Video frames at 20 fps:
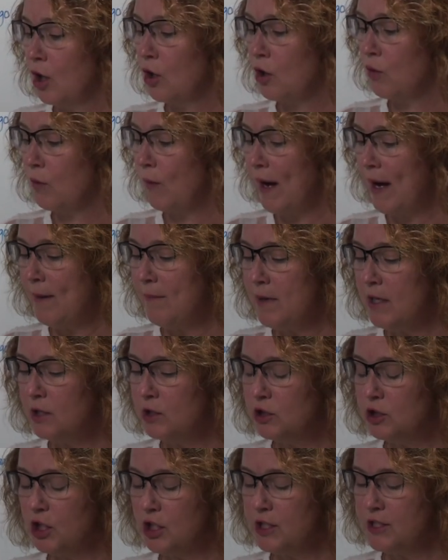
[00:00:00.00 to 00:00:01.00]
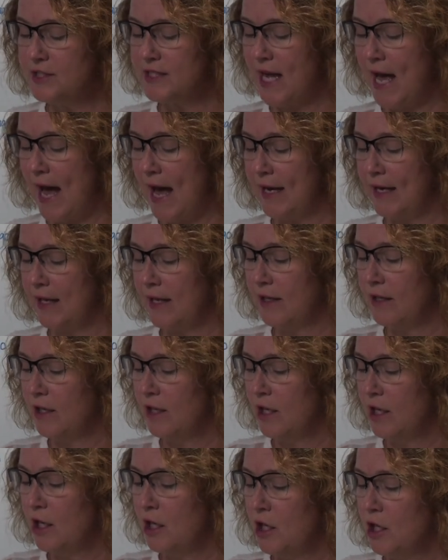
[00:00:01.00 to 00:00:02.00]
Grandma looks at it.
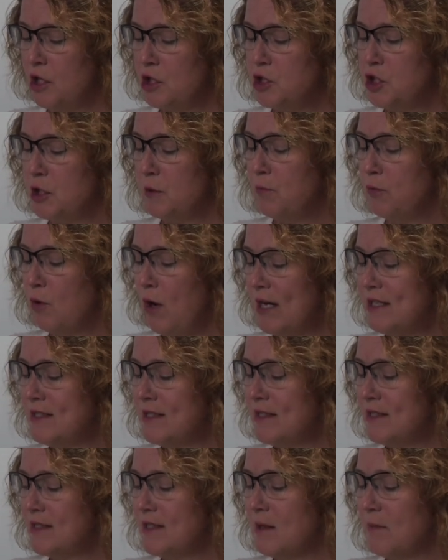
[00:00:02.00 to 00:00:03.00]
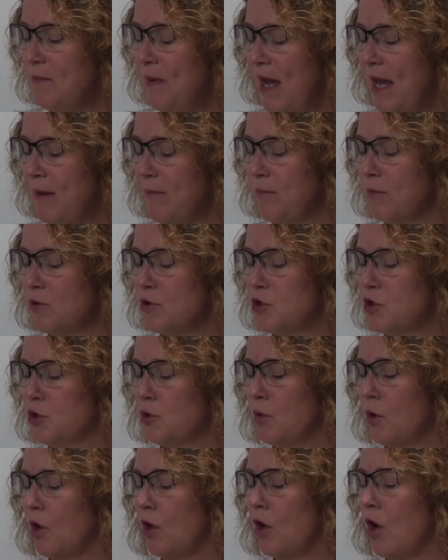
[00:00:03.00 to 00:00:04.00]
She presses the paper
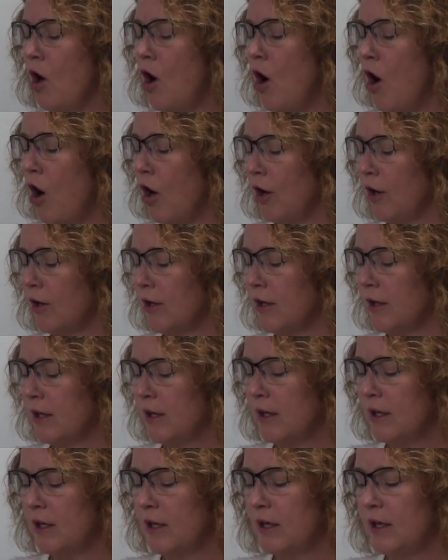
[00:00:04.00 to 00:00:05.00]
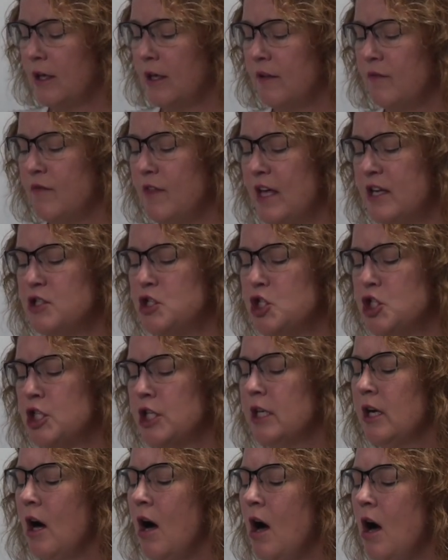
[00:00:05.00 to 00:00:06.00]
to her heart. Then
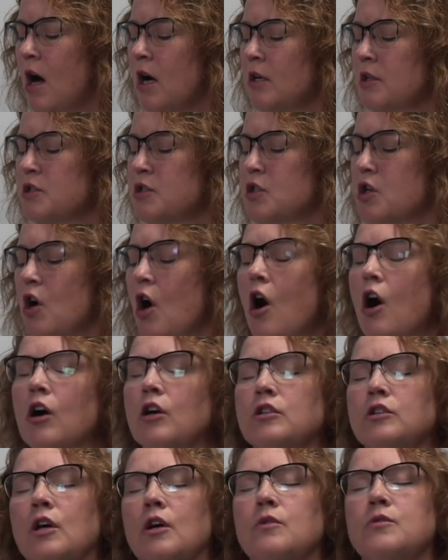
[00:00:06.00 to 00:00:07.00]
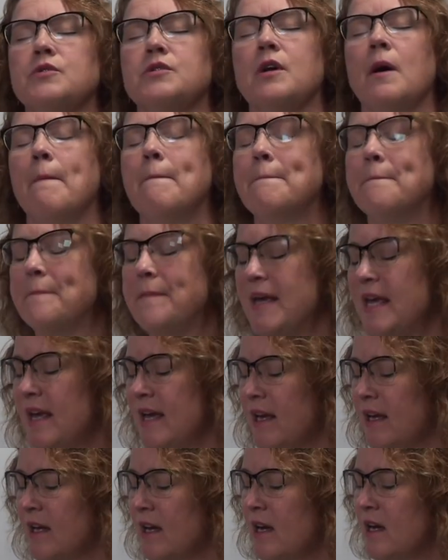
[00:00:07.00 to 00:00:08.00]
she hugs Carlos, a
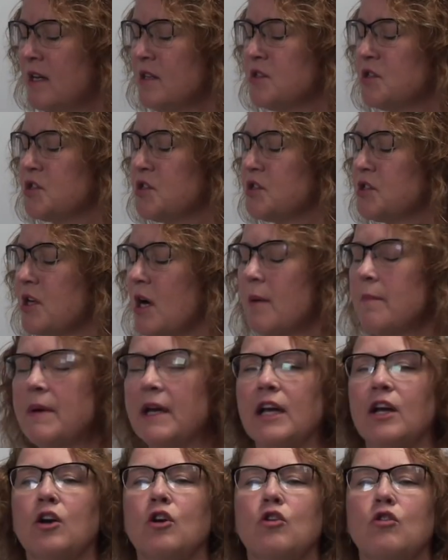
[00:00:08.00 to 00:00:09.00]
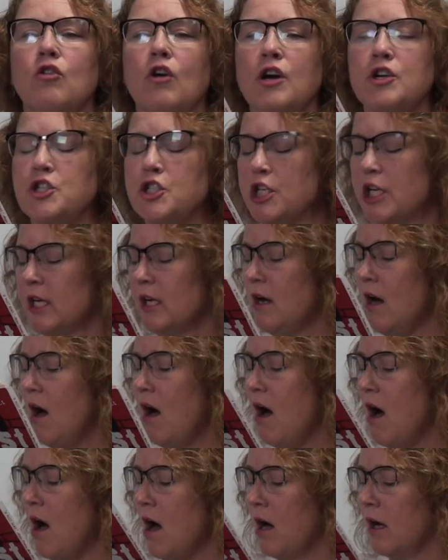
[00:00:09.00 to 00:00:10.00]
big, stomach crushing
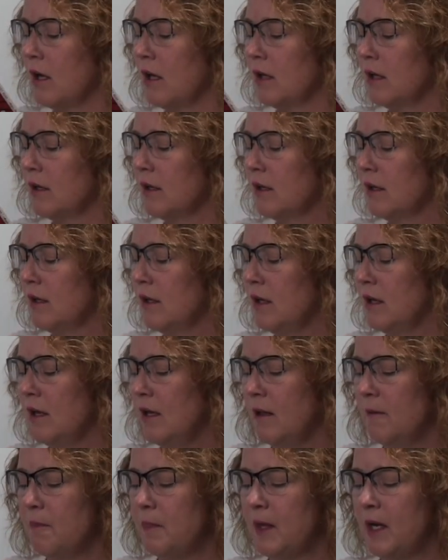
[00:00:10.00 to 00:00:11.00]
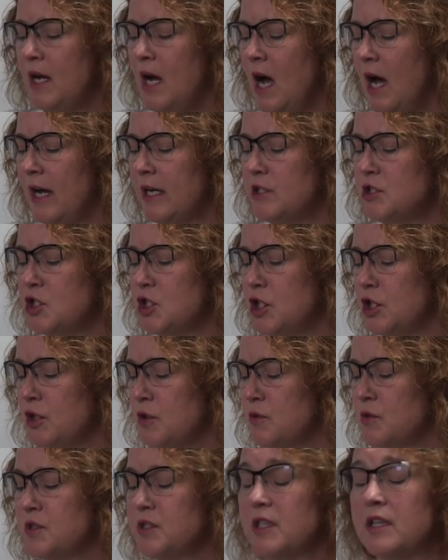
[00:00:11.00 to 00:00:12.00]
hug, the kind she
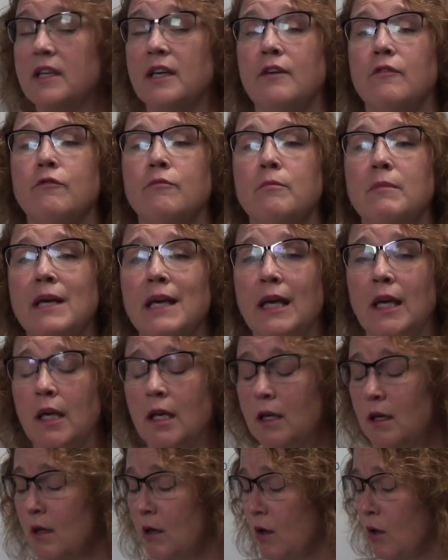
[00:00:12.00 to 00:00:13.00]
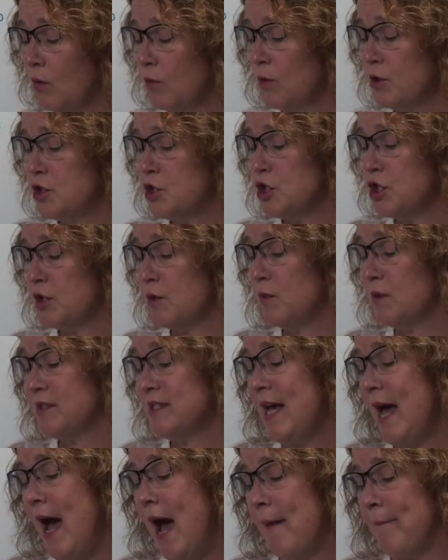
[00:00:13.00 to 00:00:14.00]
used to give me when she was
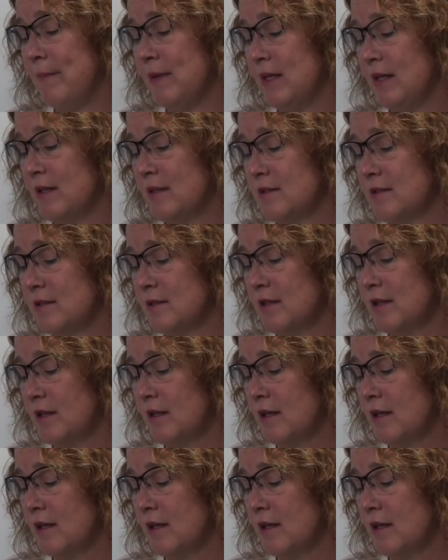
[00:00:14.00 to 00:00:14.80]
happiest.